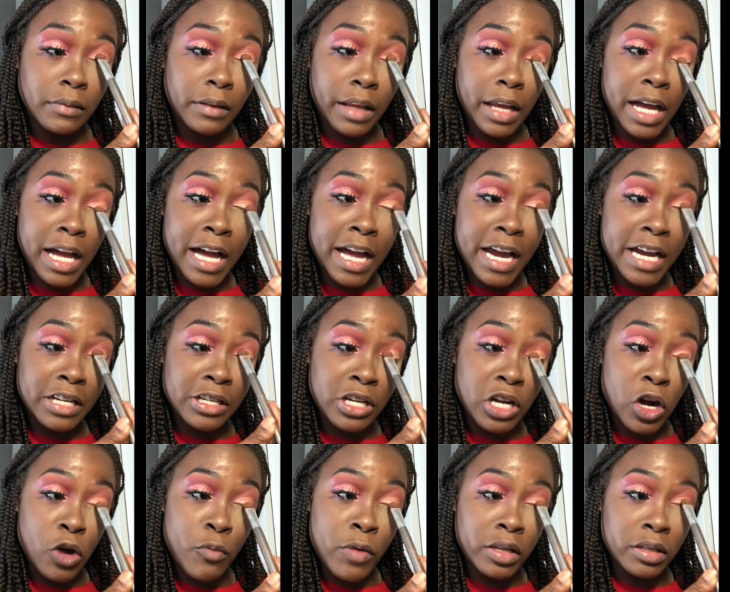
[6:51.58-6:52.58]
I
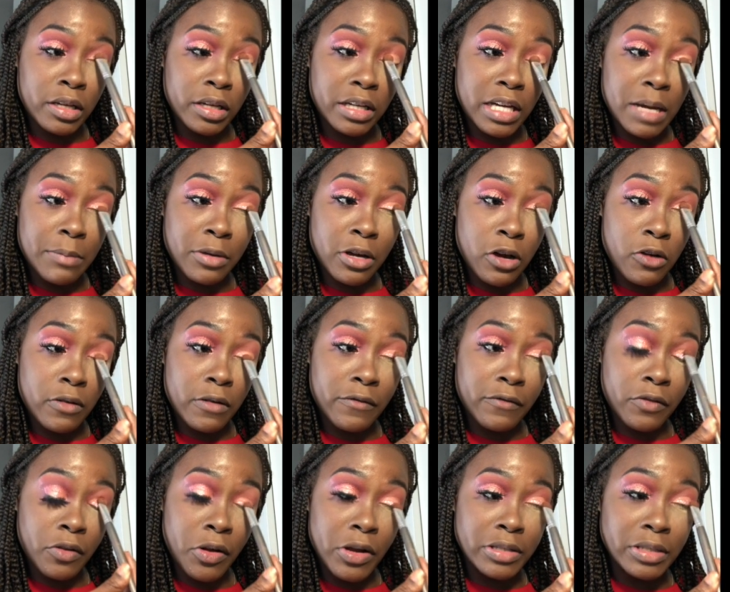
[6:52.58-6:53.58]
know what look I'm going
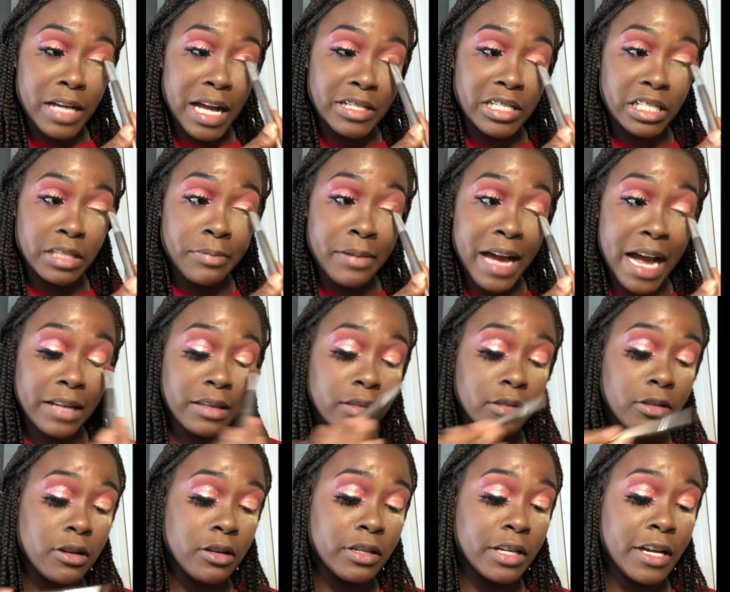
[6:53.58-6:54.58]
for, so I just packed it
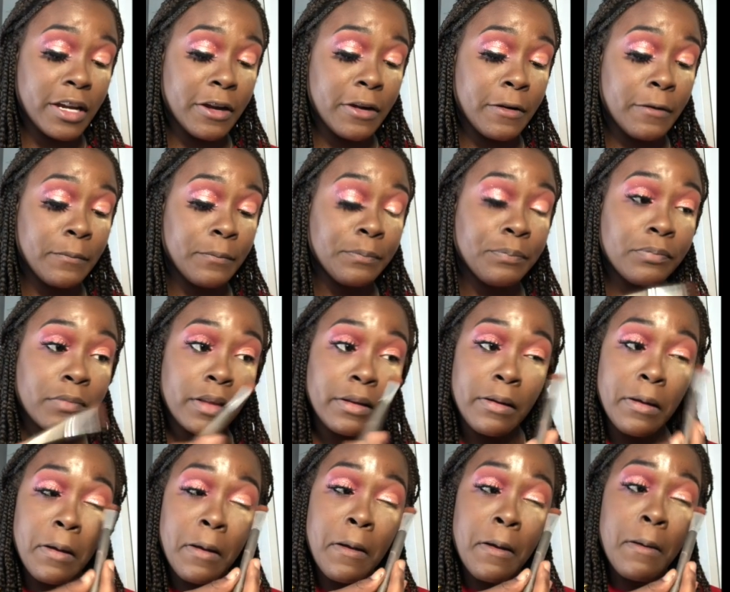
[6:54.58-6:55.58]
on there.
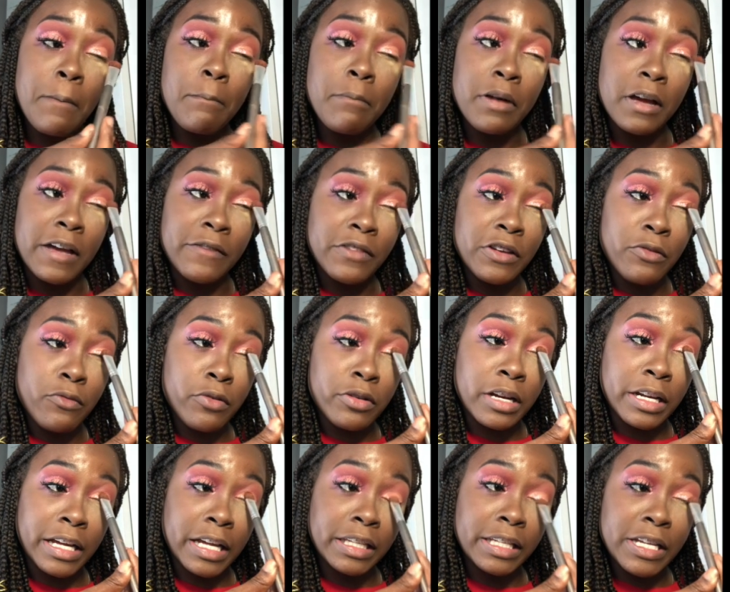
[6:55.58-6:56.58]
But if you want
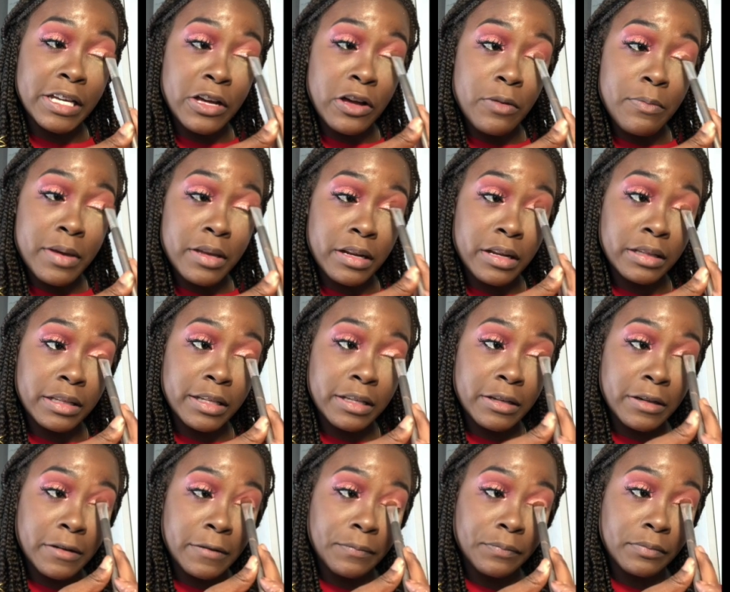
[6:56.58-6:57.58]
like a little bit of
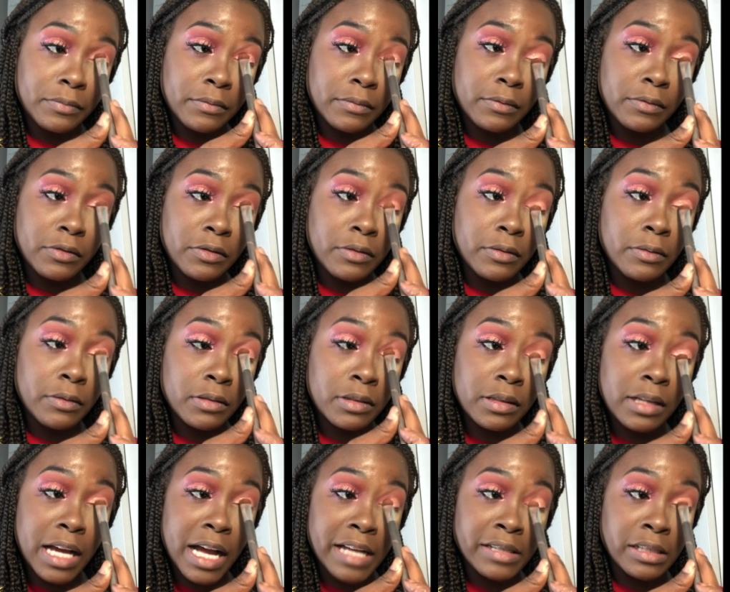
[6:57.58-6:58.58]
glitter,
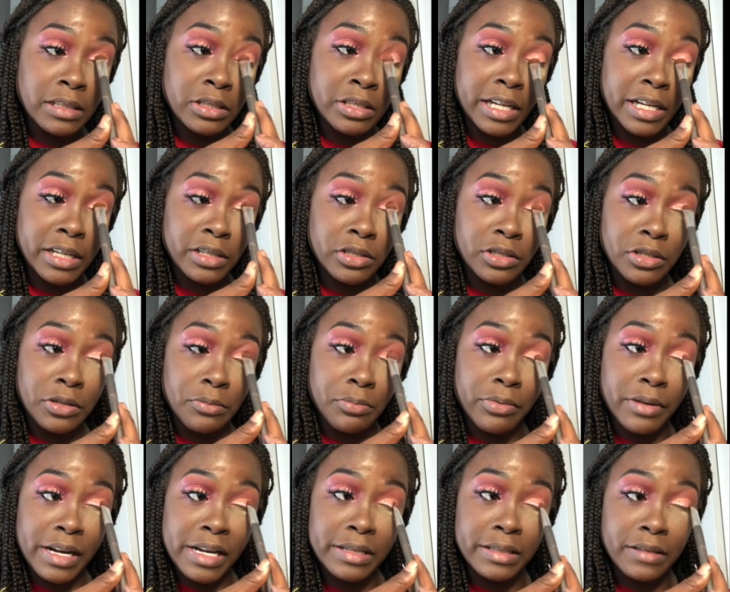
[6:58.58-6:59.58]
I suggest you
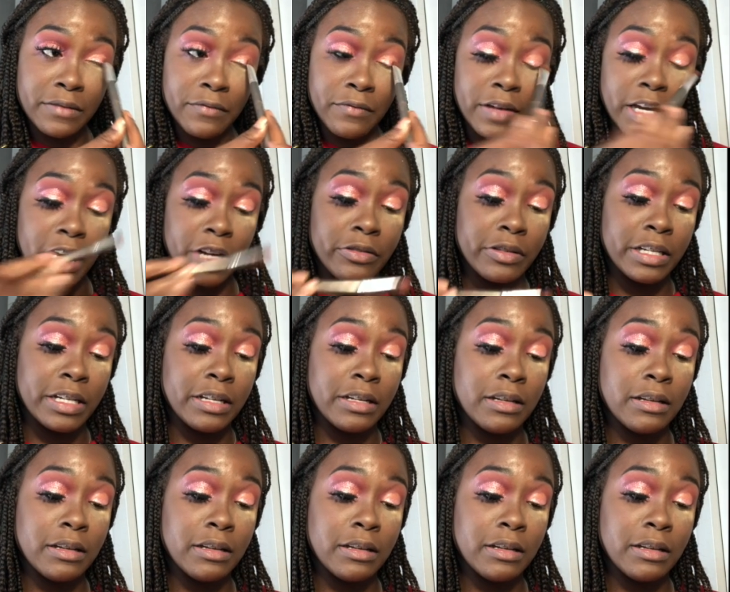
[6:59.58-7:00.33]
press very